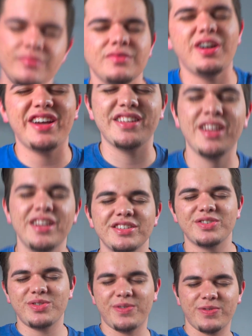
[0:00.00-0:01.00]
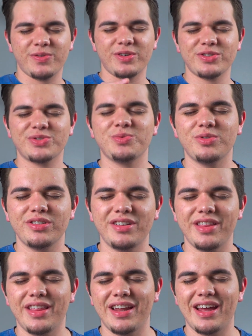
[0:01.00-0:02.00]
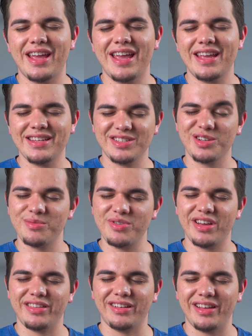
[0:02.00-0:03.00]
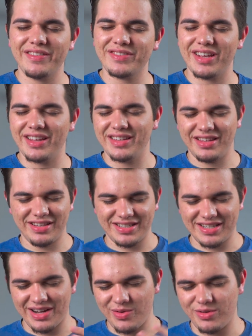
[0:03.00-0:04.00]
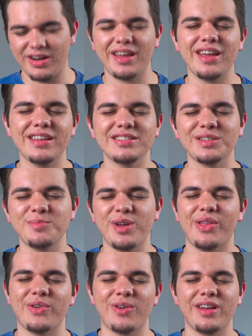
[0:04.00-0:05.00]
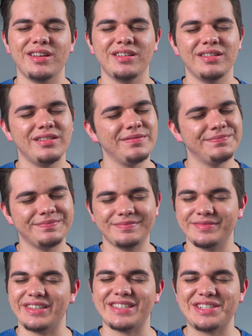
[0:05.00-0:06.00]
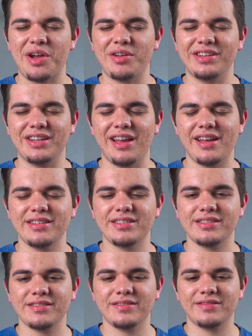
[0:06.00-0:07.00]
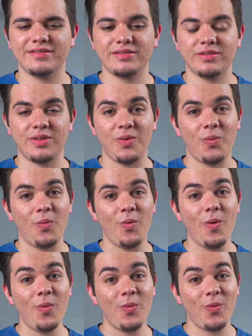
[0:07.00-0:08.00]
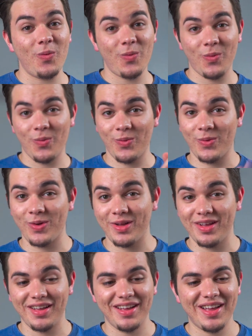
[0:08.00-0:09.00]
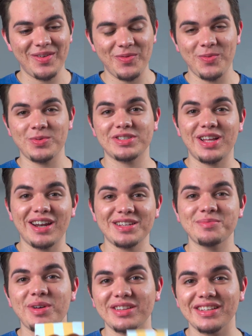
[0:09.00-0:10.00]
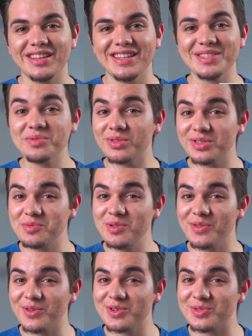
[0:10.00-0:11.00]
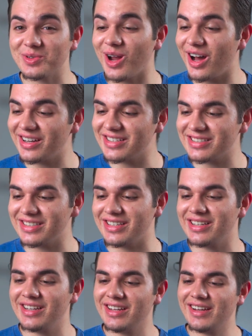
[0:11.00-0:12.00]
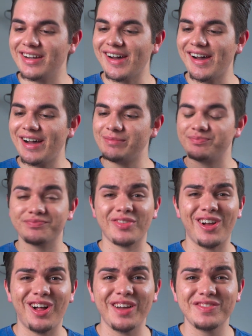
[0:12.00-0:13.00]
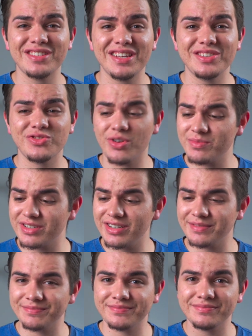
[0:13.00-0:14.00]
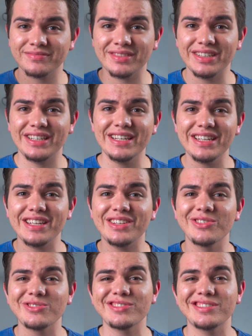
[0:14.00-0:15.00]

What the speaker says: Alright, so the first one that I ate is going to be on the left, and then the second one I ate is going to be on the right. Let's see how I did, guys. Whoa. Was not expecting this one to be the first one, honestly. All I have to say is drumstick, get your